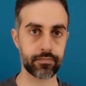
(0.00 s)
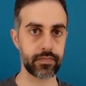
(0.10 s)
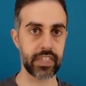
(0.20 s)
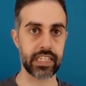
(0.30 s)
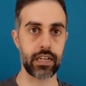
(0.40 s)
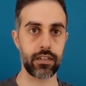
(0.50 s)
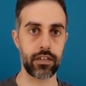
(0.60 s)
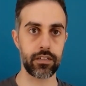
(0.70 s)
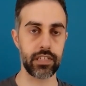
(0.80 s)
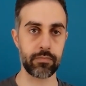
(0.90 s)
the
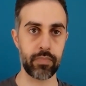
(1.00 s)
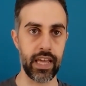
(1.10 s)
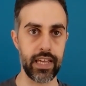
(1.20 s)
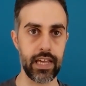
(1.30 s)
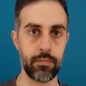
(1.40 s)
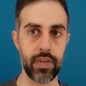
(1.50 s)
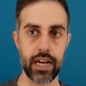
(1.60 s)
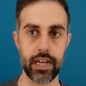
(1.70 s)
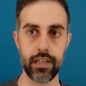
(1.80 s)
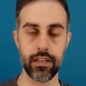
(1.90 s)
standard display
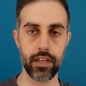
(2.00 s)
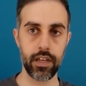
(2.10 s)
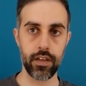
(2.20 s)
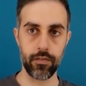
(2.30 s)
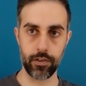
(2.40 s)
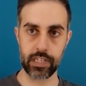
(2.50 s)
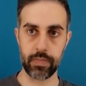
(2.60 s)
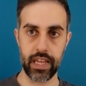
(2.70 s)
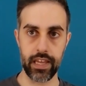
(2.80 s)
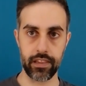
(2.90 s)
API for
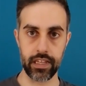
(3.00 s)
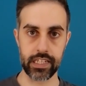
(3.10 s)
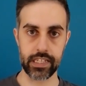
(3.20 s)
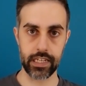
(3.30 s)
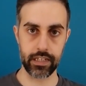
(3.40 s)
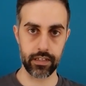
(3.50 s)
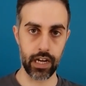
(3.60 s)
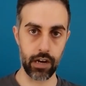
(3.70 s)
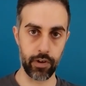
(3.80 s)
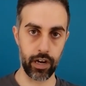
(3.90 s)
displaying things in
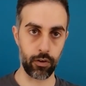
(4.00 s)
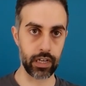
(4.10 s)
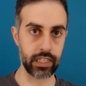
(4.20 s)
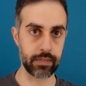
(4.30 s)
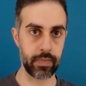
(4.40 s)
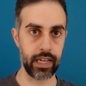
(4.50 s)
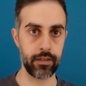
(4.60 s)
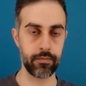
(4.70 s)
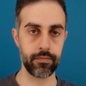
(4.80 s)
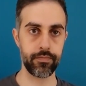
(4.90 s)
our local display.